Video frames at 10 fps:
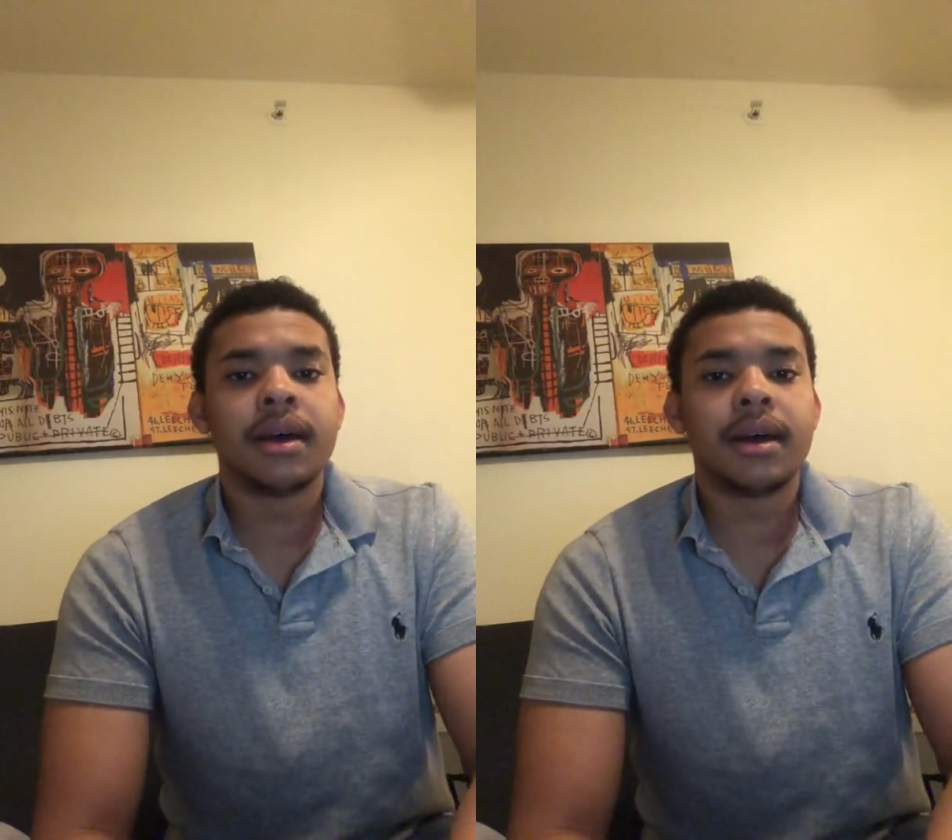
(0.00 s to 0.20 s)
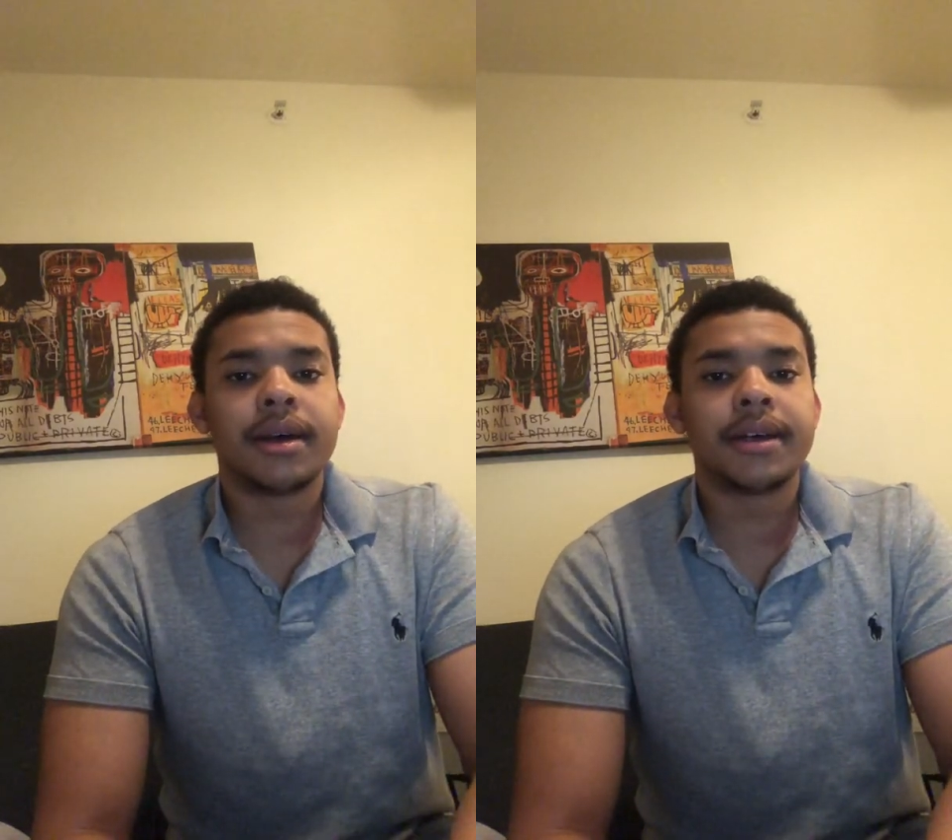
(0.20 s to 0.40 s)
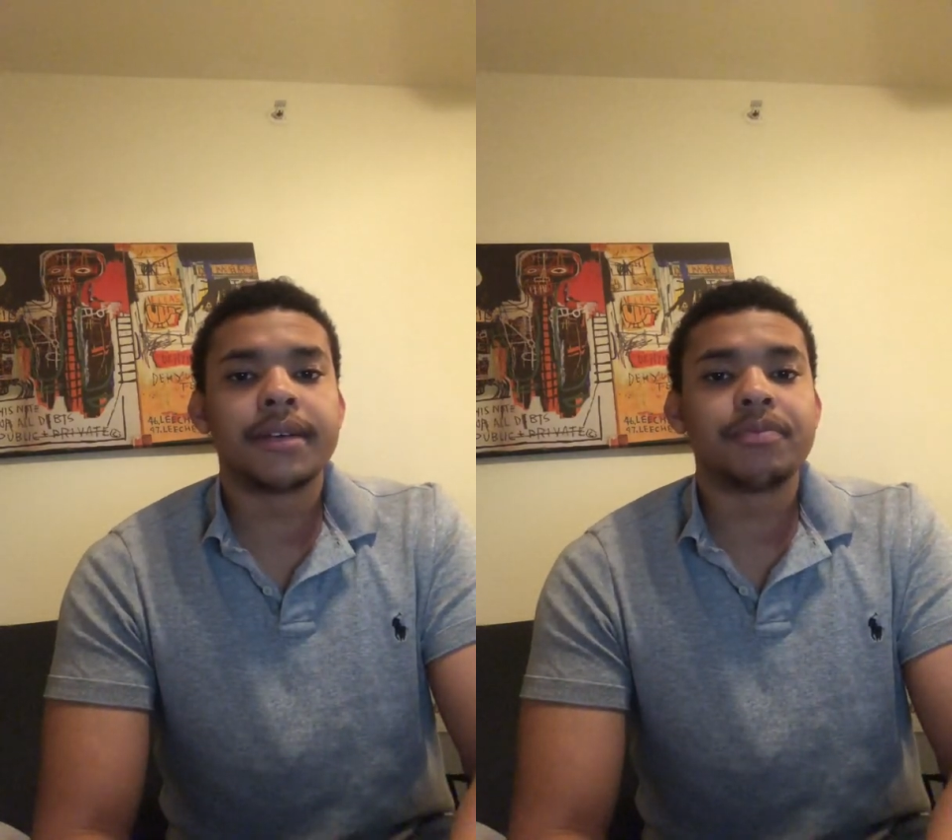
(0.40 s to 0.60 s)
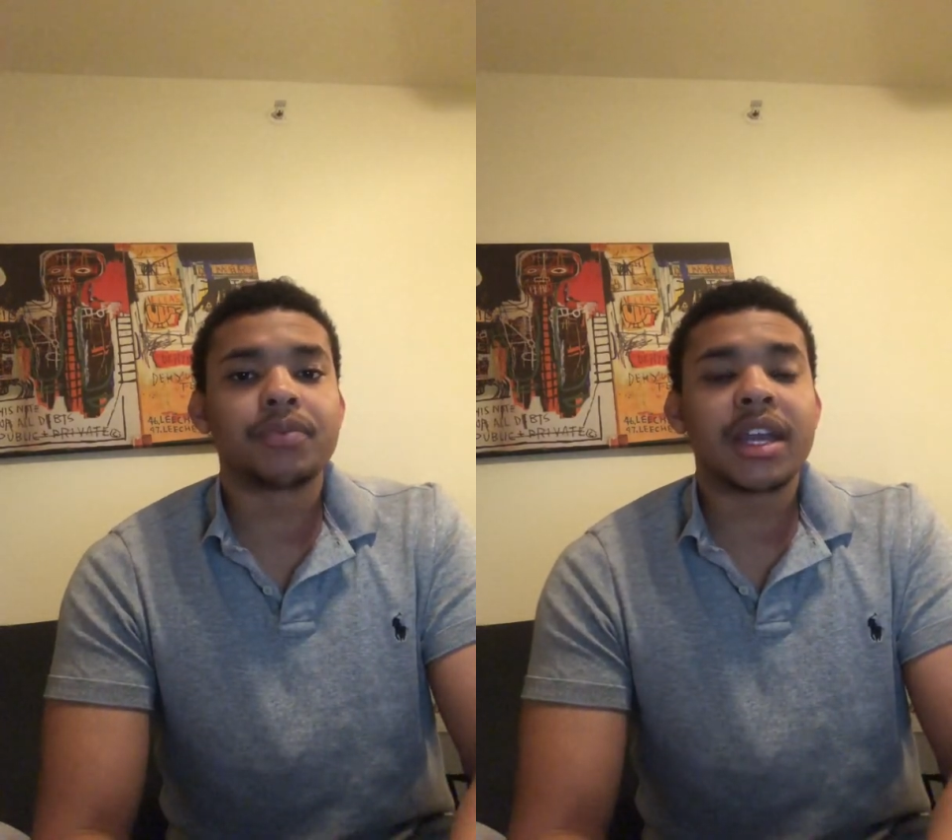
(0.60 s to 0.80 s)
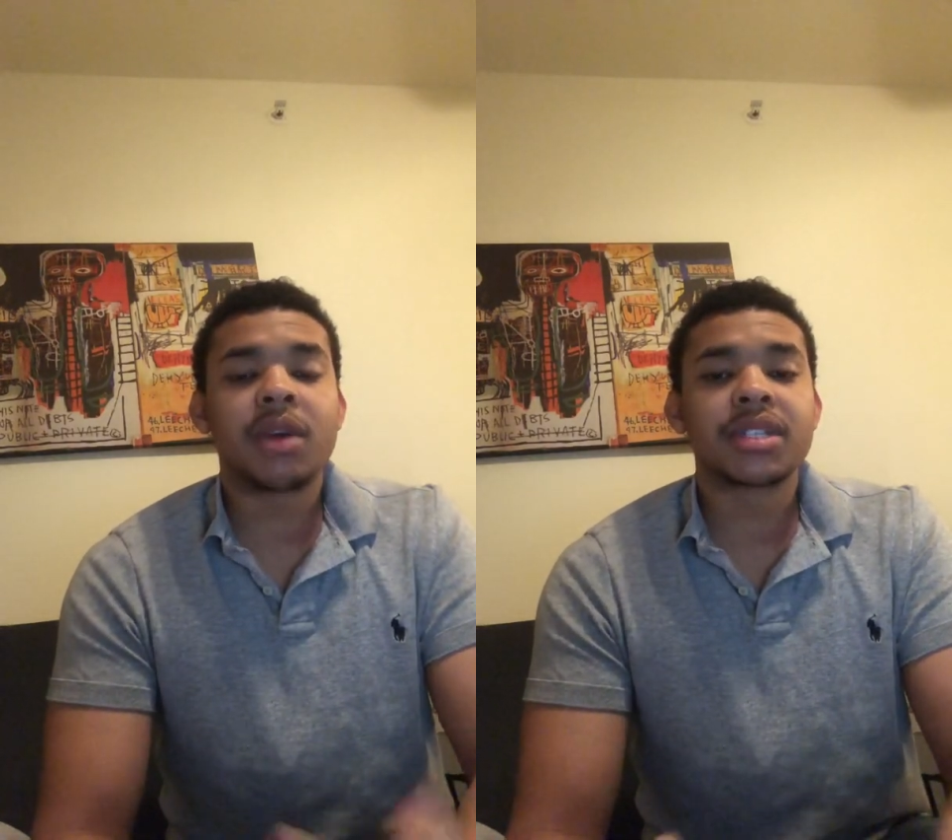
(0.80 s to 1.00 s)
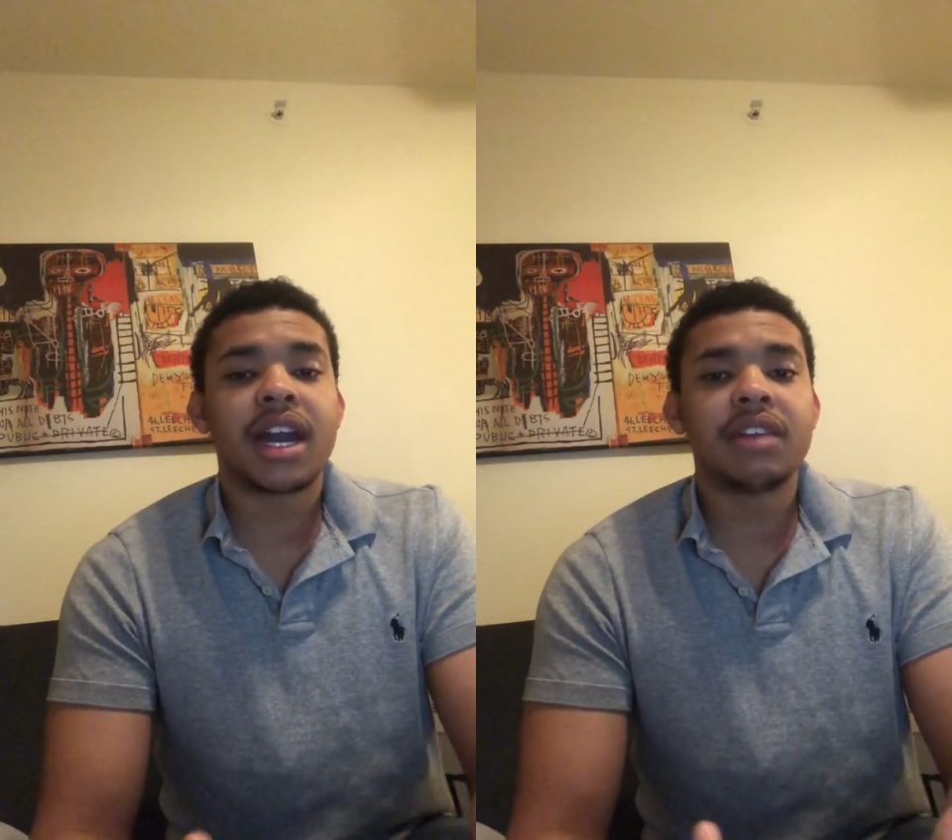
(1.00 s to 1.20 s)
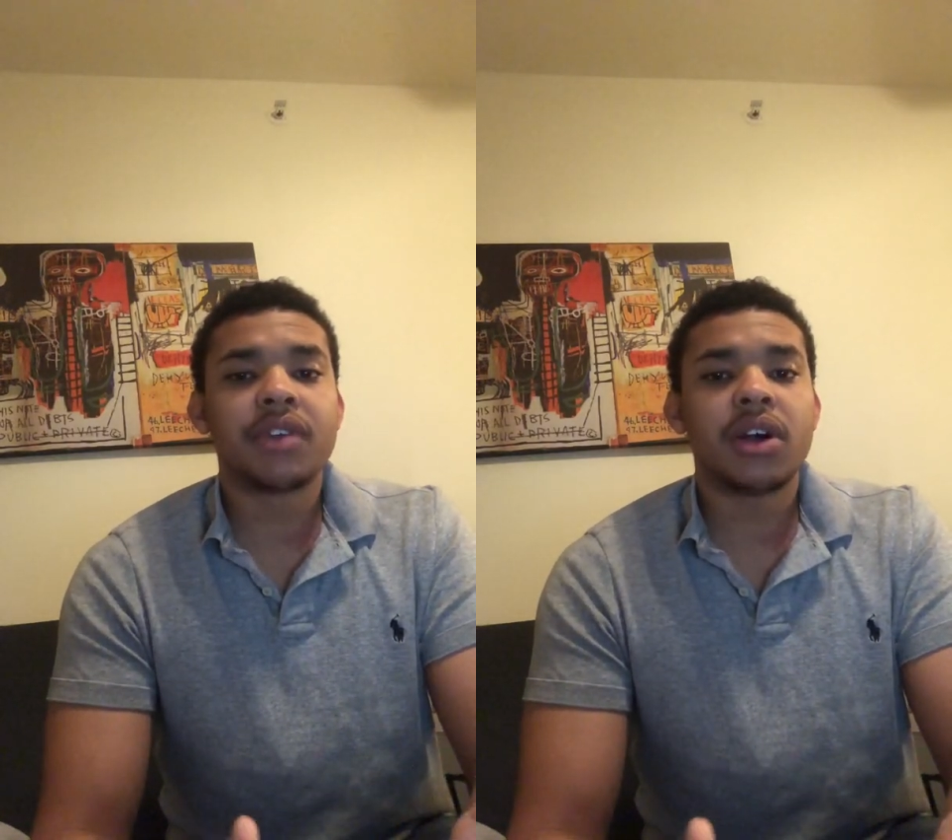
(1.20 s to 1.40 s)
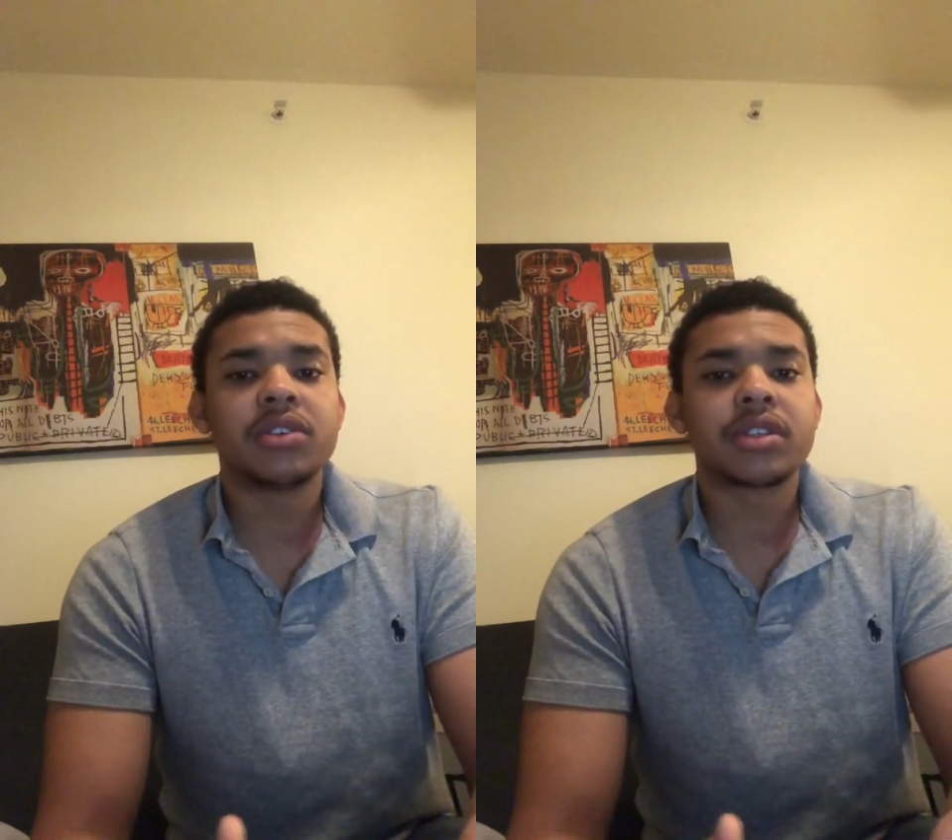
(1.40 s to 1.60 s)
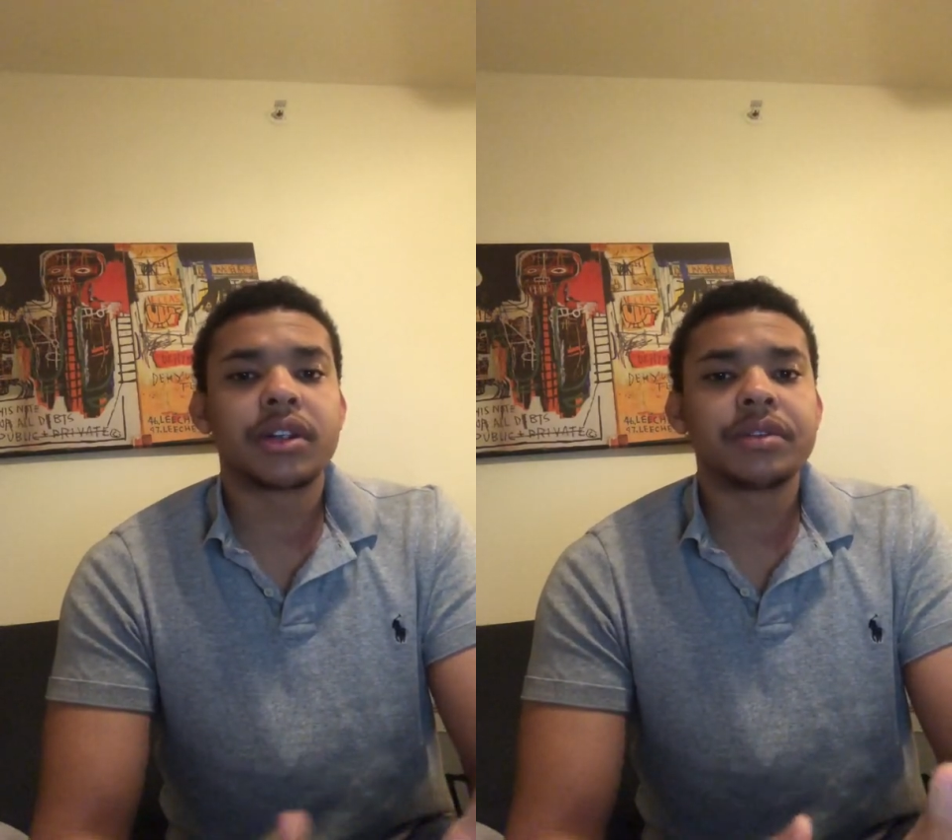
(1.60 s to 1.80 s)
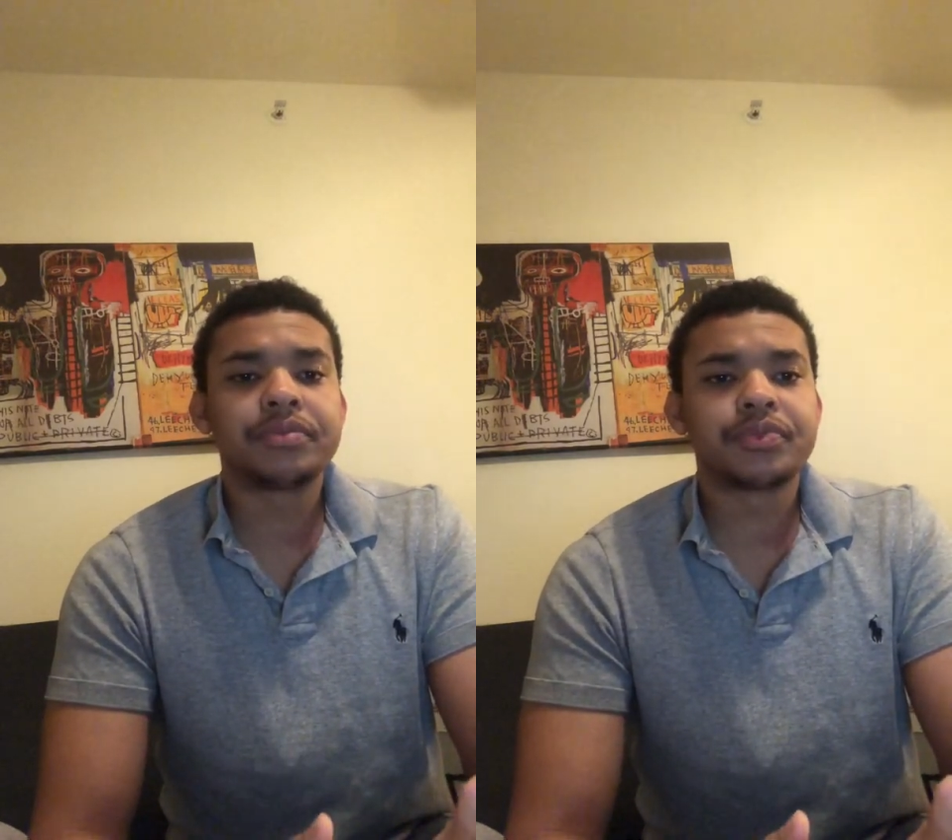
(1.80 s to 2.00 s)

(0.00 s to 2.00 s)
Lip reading: and I was kind of an all-star.